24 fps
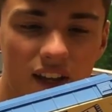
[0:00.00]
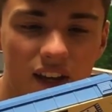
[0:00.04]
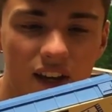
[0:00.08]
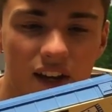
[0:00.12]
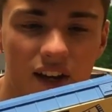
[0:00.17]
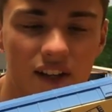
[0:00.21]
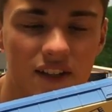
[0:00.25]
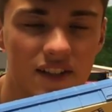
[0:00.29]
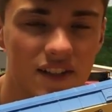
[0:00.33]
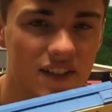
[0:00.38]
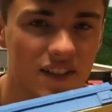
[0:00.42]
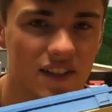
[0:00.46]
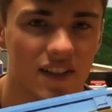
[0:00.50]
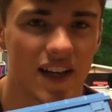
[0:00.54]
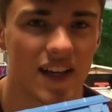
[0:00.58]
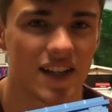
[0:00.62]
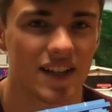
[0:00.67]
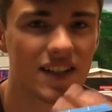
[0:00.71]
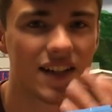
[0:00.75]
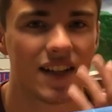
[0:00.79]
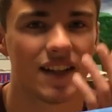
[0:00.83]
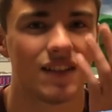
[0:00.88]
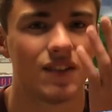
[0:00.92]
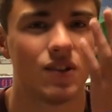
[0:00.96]
It still
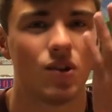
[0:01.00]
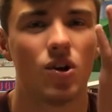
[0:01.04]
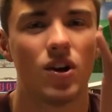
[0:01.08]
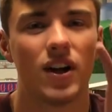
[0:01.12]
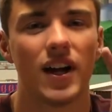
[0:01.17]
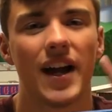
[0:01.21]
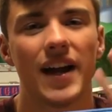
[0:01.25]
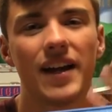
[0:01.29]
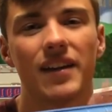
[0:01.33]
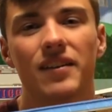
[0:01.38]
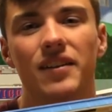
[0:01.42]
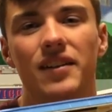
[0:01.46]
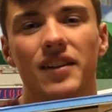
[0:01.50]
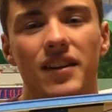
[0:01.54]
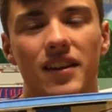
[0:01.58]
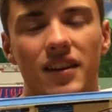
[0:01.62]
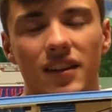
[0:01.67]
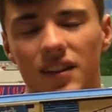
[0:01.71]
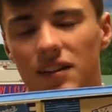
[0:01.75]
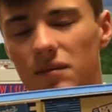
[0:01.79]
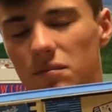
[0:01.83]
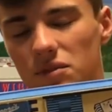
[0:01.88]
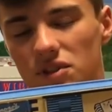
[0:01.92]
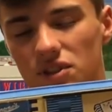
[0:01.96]
has that Long Island
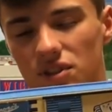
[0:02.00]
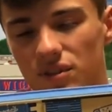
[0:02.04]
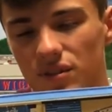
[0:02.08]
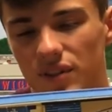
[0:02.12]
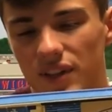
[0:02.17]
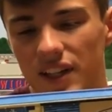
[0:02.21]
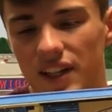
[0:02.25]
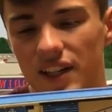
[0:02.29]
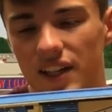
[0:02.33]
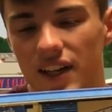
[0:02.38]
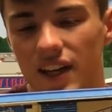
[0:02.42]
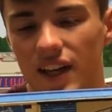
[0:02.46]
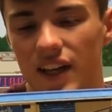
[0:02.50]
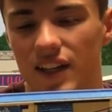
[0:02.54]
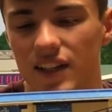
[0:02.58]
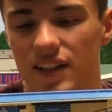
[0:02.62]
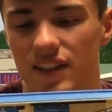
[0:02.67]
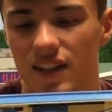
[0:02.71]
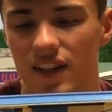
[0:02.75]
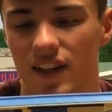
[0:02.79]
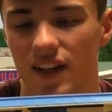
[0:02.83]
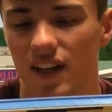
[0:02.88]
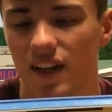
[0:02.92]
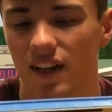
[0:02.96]
theme to it,
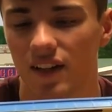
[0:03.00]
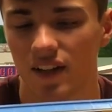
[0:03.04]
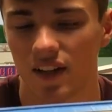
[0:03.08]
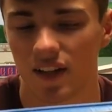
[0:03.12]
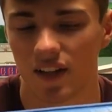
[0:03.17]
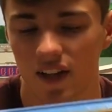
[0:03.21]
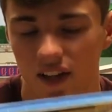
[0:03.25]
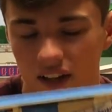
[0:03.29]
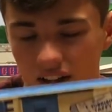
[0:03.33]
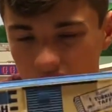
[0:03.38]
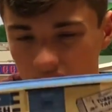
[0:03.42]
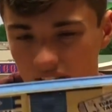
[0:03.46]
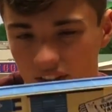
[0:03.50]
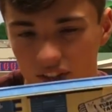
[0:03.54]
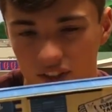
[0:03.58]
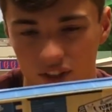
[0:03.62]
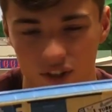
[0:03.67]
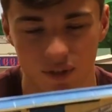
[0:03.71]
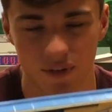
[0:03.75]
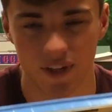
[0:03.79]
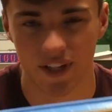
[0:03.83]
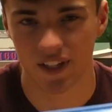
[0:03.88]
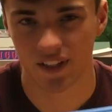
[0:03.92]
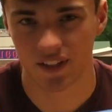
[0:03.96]
and another
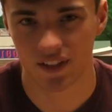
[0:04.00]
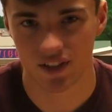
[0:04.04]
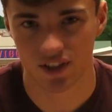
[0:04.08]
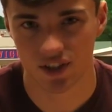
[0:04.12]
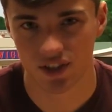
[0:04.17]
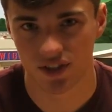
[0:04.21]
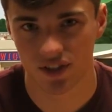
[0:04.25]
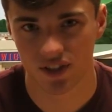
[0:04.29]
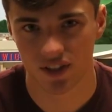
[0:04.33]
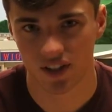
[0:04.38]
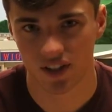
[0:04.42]
great addition to the